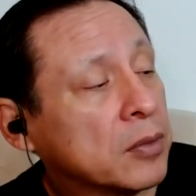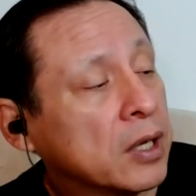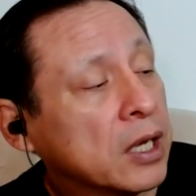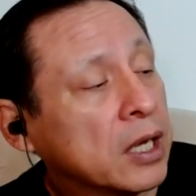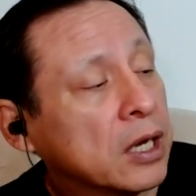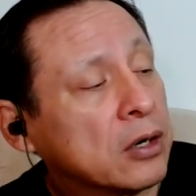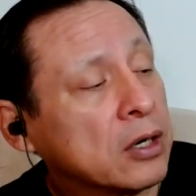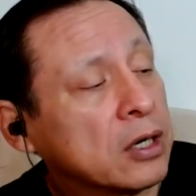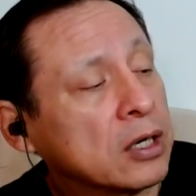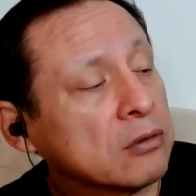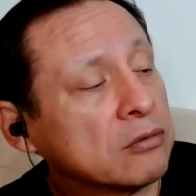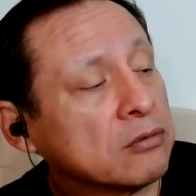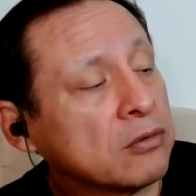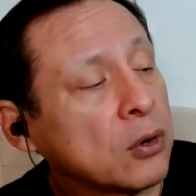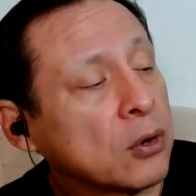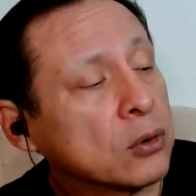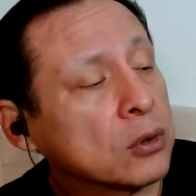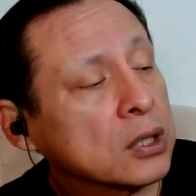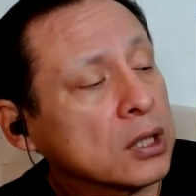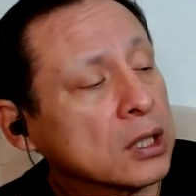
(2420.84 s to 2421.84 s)
Eric
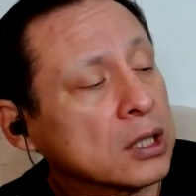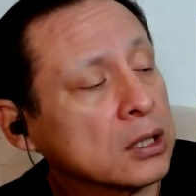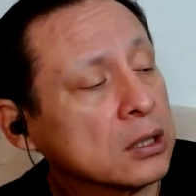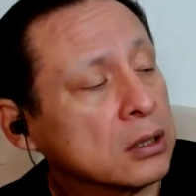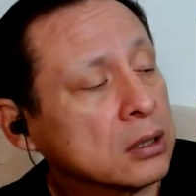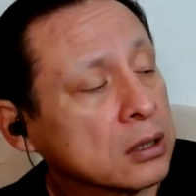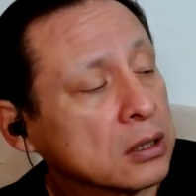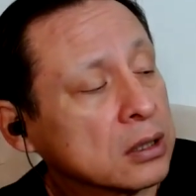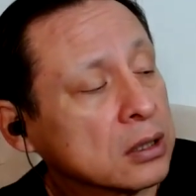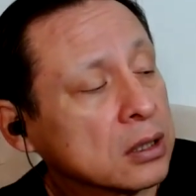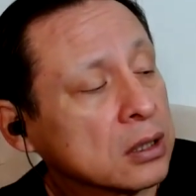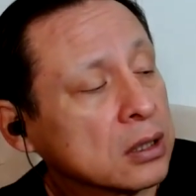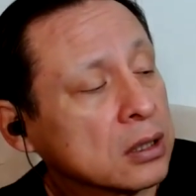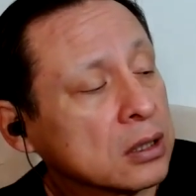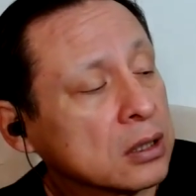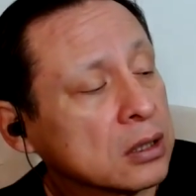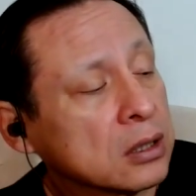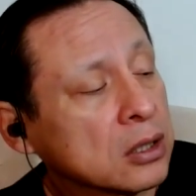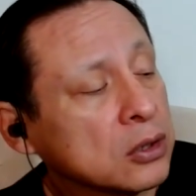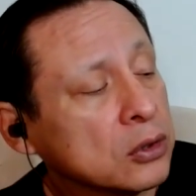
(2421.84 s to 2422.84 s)
Vogelin,
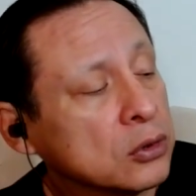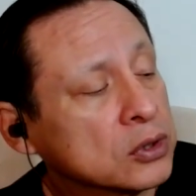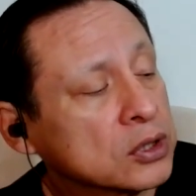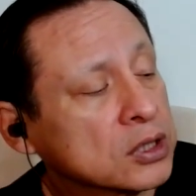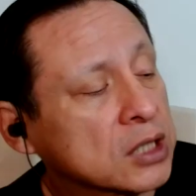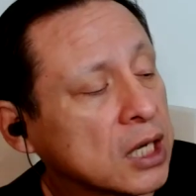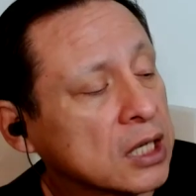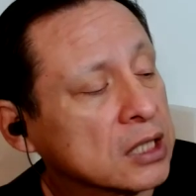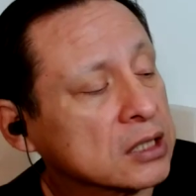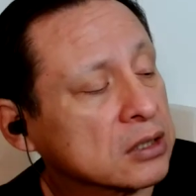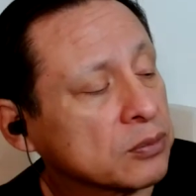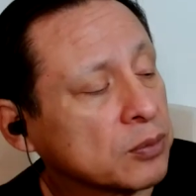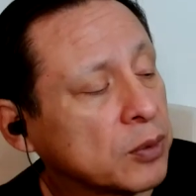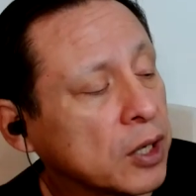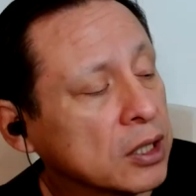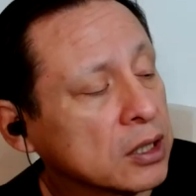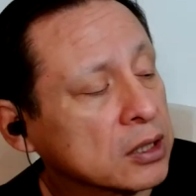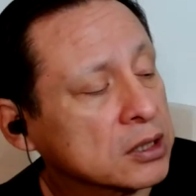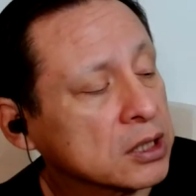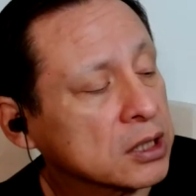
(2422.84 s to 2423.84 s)
The New Science of
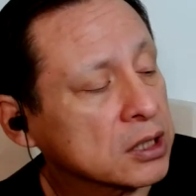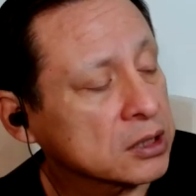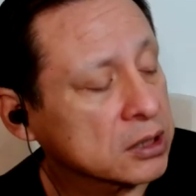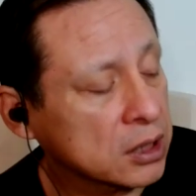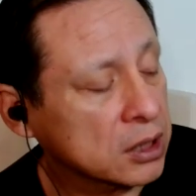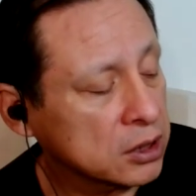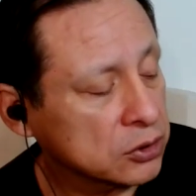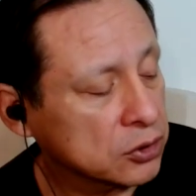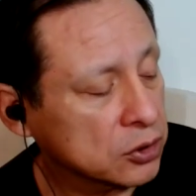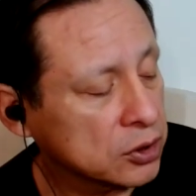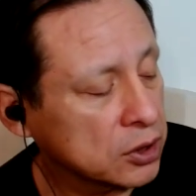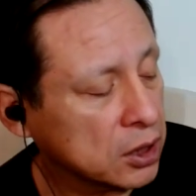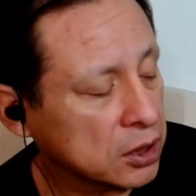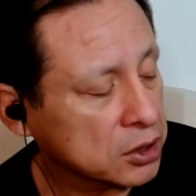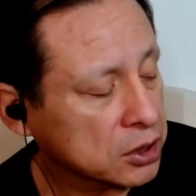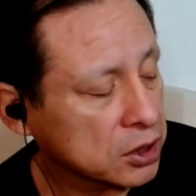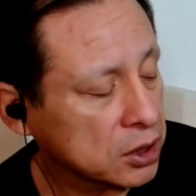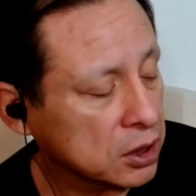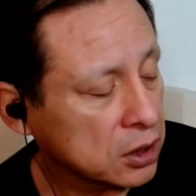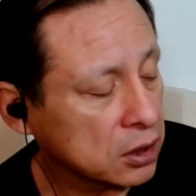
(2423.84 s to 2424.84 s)
Politics, an
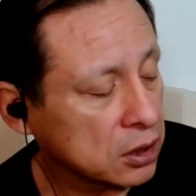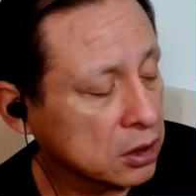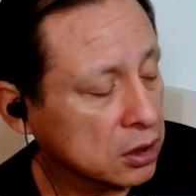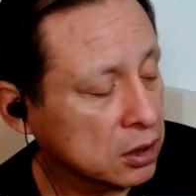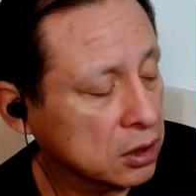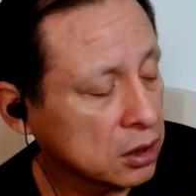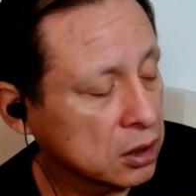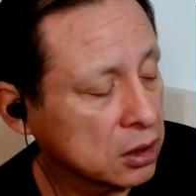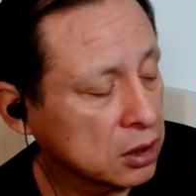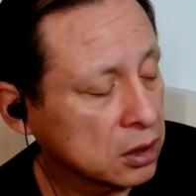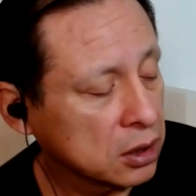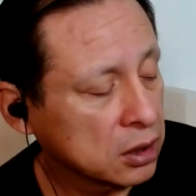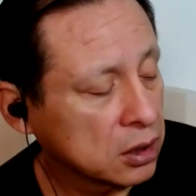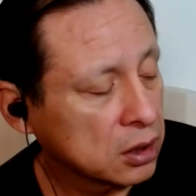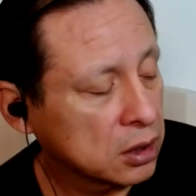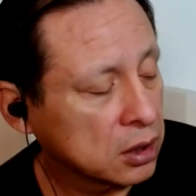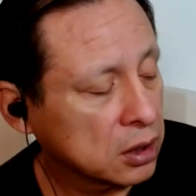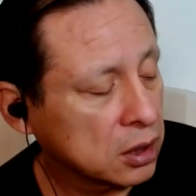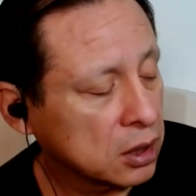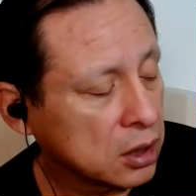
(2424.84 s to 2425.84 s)
introduction,
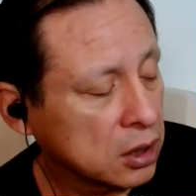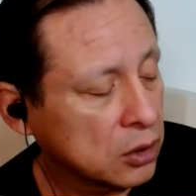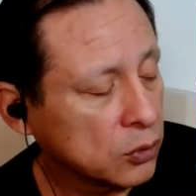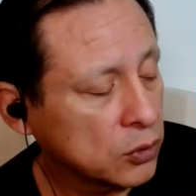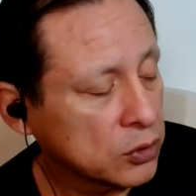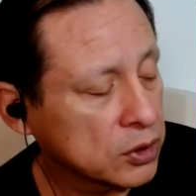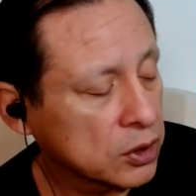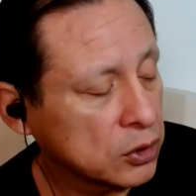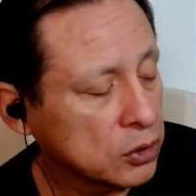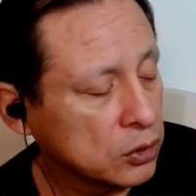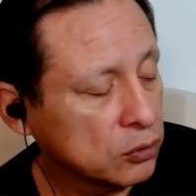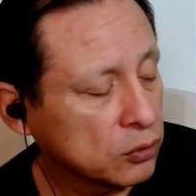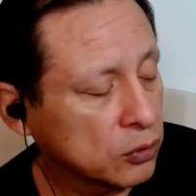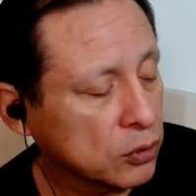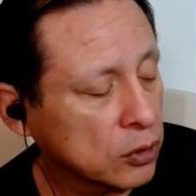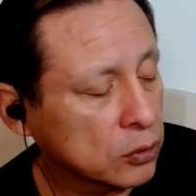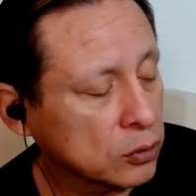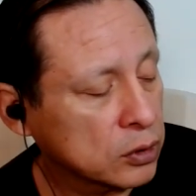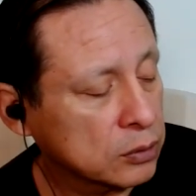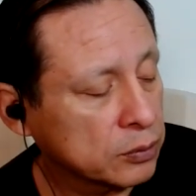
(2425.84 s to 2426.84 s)
with a new
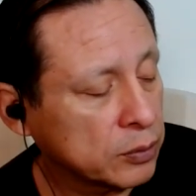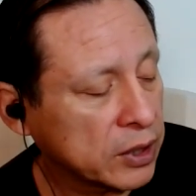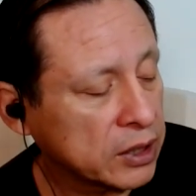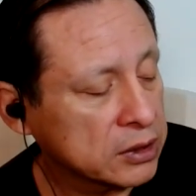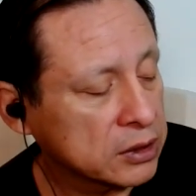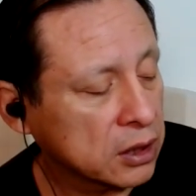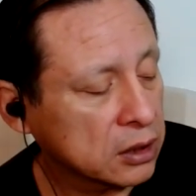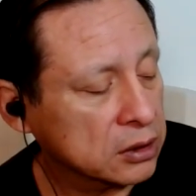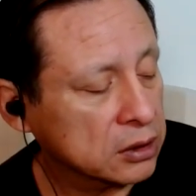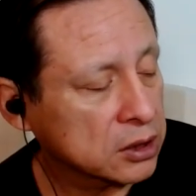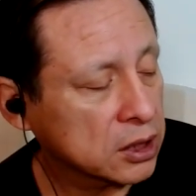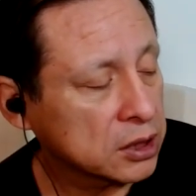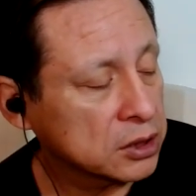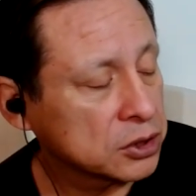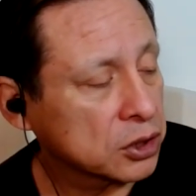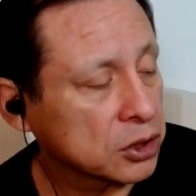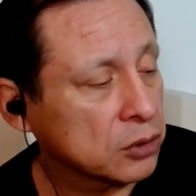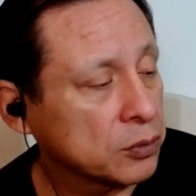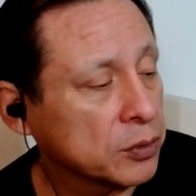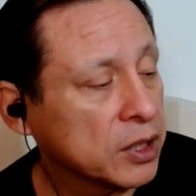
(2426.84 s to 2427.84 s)
foreword by Dante
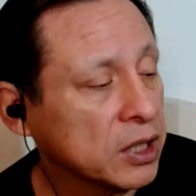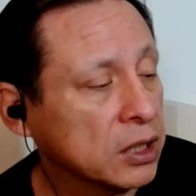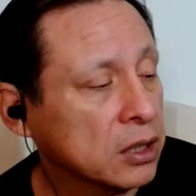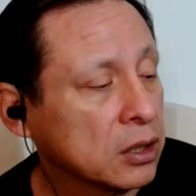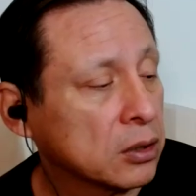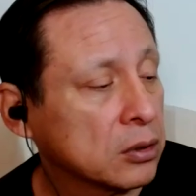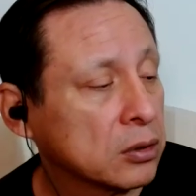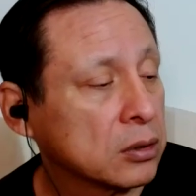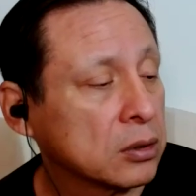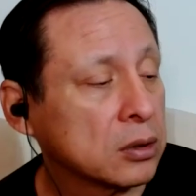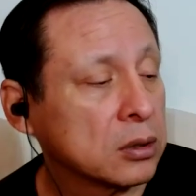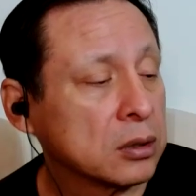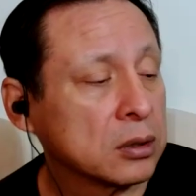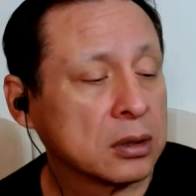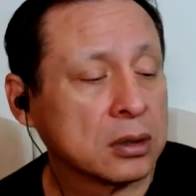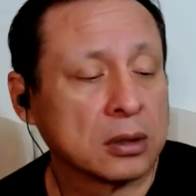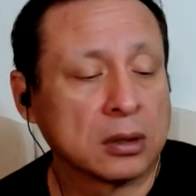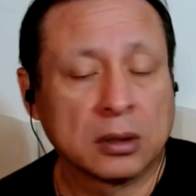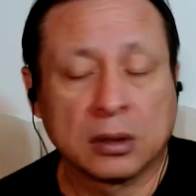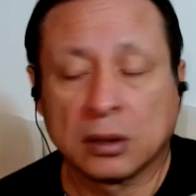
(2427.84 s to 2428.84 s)
Germino.
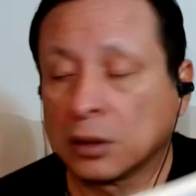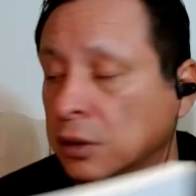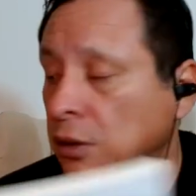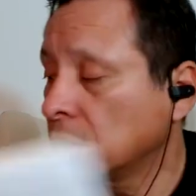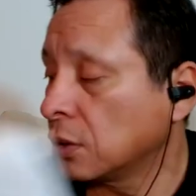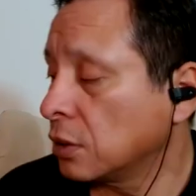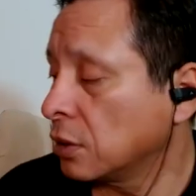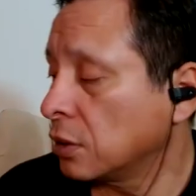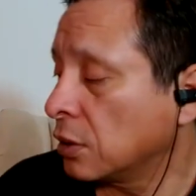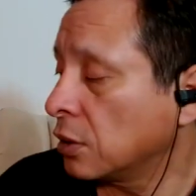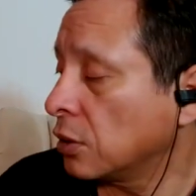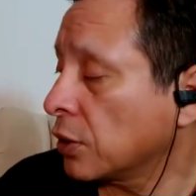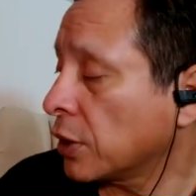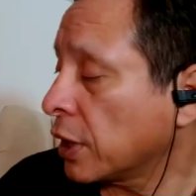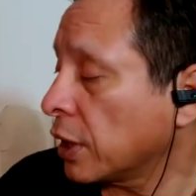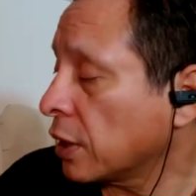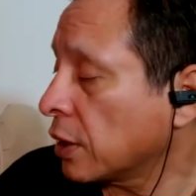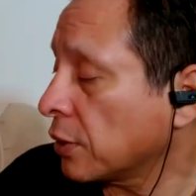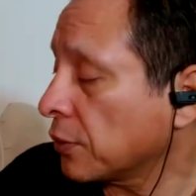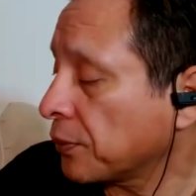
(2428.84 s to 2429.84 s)

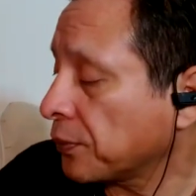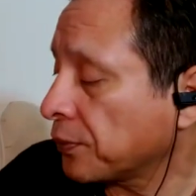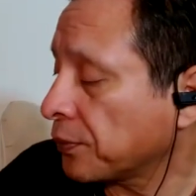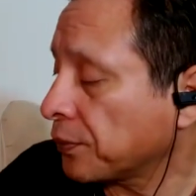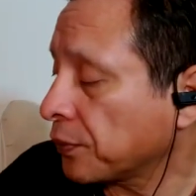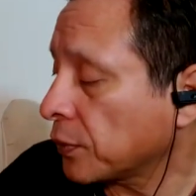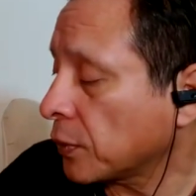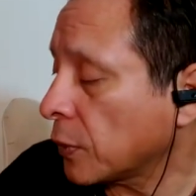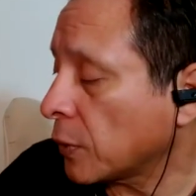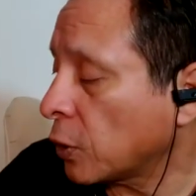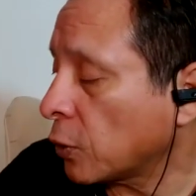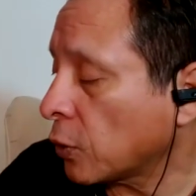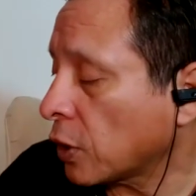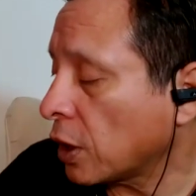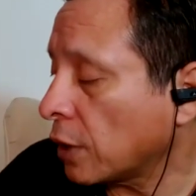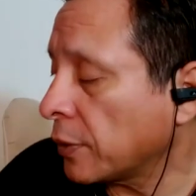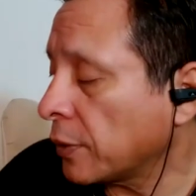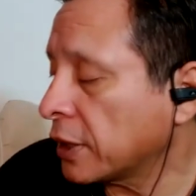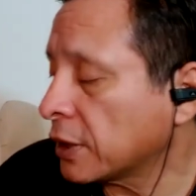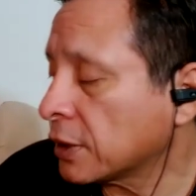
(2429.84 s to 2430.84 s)
Okay. No
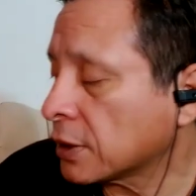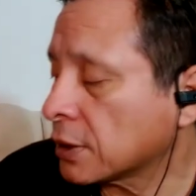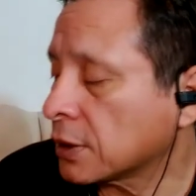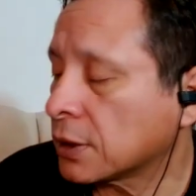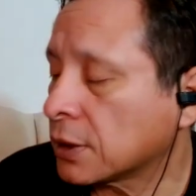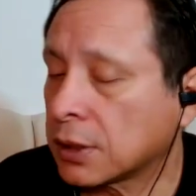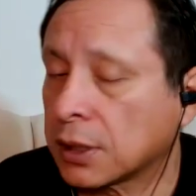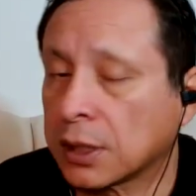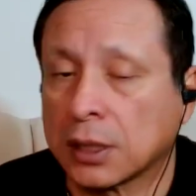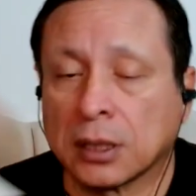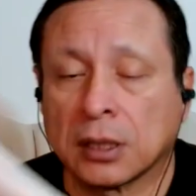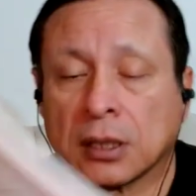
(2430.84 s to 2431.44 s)
comments.